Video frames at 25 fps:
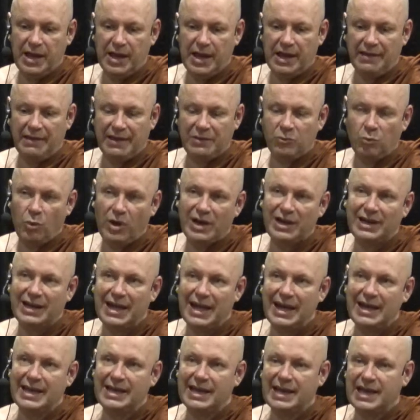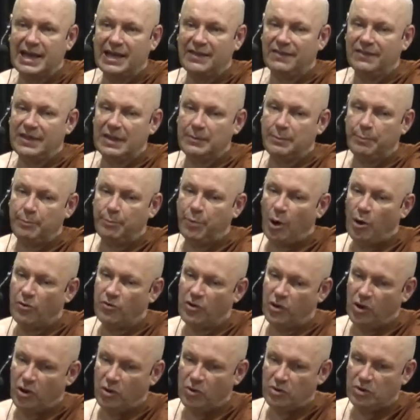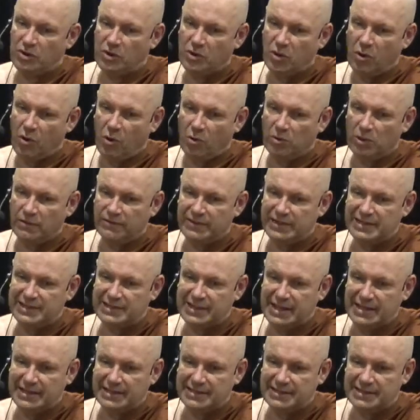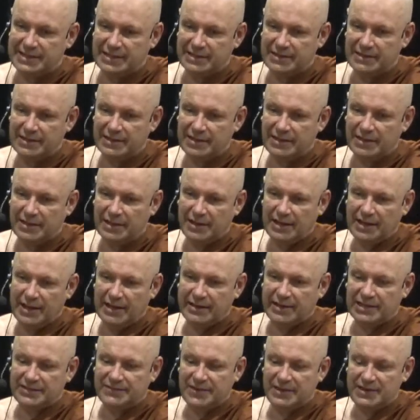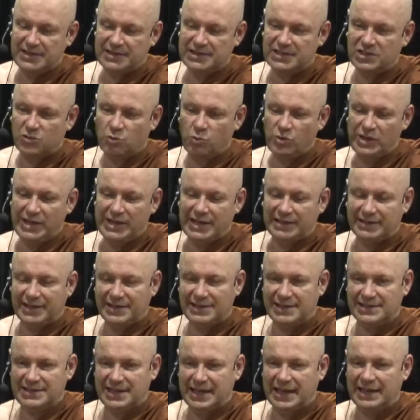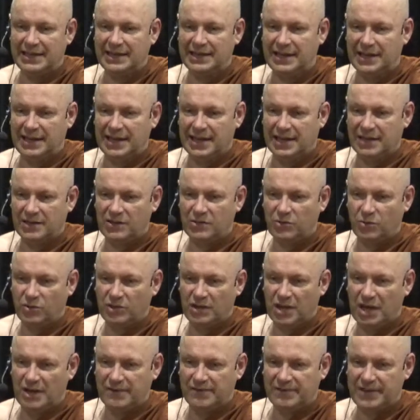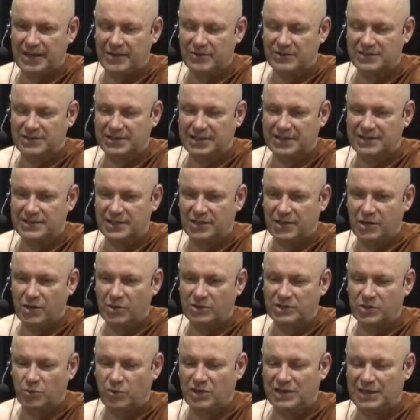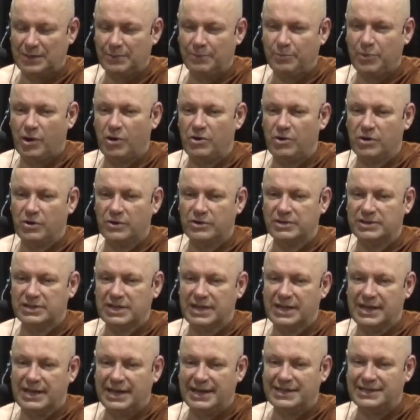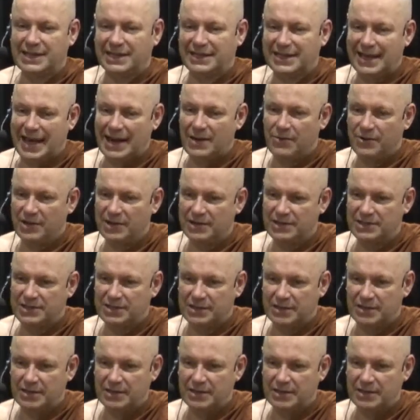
and then one day they borrow all of these things. and it's very sweet. This is India, two and a half thousand years ago. So what he borrows is a carriage.